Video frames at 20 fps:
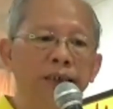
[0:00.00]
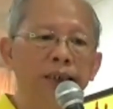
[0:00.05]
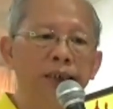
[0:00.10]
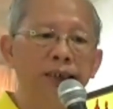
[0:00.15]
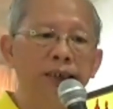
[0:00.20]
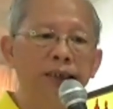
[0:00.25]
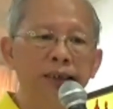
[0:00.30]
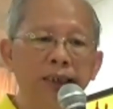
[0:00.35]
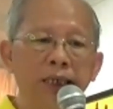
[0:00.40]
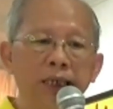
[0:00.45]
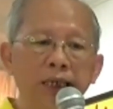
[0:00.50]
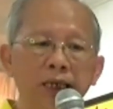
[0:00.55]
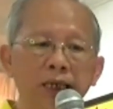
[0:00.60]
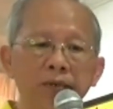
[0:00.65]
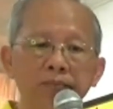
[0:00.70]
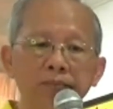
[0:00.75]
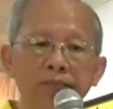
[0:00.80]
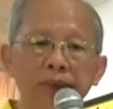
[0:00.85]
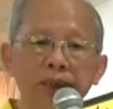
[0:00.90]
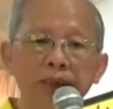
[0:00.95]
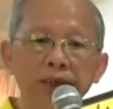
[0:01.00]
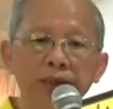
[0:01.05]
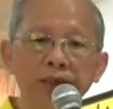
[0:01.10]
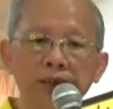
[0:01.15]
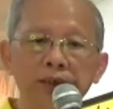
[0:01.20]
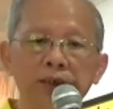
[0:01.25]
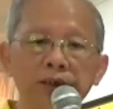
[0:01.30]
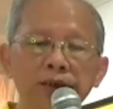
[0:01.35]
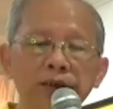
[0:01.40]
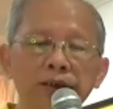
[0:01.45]
is
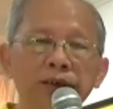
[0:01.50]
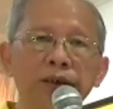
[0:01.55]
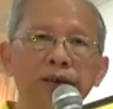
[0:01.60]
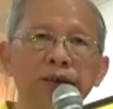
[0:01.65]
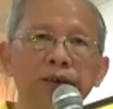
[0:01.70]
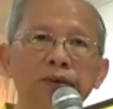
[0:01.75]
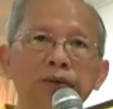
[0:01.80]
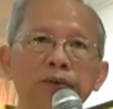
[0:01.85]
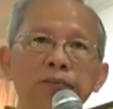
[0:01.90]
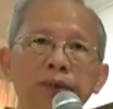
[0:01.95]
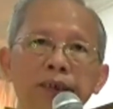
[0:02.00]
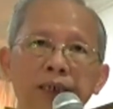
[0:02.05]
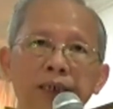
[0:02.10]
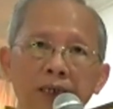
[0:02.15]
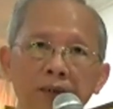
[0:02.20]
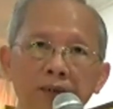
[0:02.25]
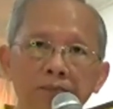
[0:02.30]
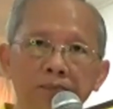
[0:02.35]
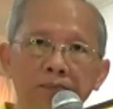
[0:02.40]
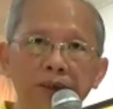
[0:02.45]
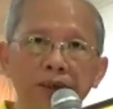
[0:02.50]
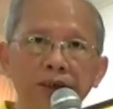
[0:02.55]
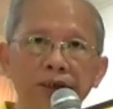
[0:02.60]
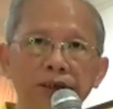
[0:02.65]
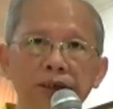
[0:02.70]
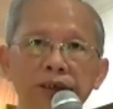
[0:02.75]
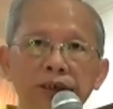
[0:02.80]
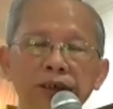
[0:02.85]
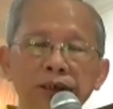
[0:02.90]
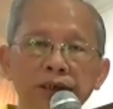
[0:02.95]
ambition, to be
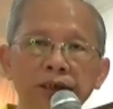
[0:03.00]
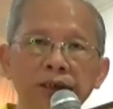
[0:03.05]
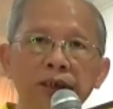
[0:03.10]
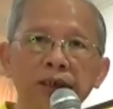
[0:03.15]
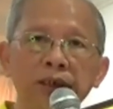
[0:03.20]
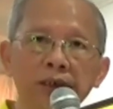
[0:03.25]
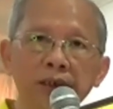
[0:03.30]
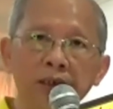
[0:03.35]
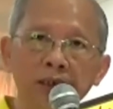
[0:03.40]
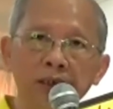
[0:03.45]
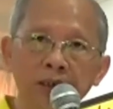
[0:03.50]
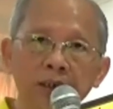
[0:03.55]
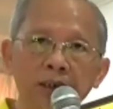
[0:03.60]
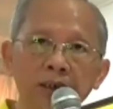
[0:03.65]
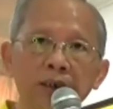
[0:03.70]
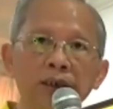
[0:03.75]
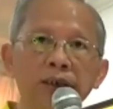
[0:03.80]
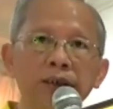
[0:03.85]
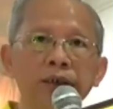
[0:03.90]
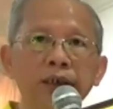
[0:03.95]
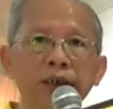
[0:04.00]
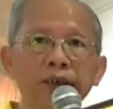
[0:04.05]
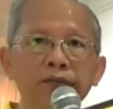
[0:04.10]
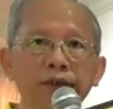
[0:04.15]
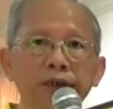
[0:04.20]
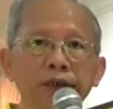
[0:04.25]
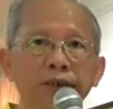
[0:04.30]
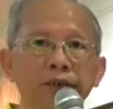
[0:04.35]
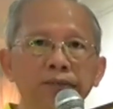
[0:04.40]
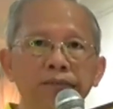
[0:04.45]
ambitious, a
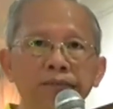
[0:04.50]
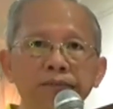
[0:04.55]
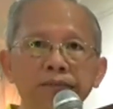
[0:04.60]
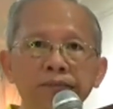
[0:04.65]
craving?